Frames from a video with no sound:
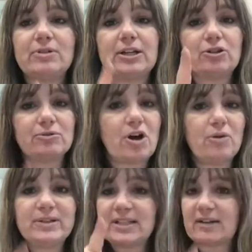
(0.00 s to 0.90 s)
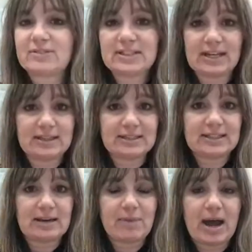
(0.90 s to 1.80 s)
I don't always have to take the
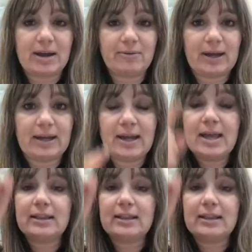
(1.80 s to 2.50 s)
same highway.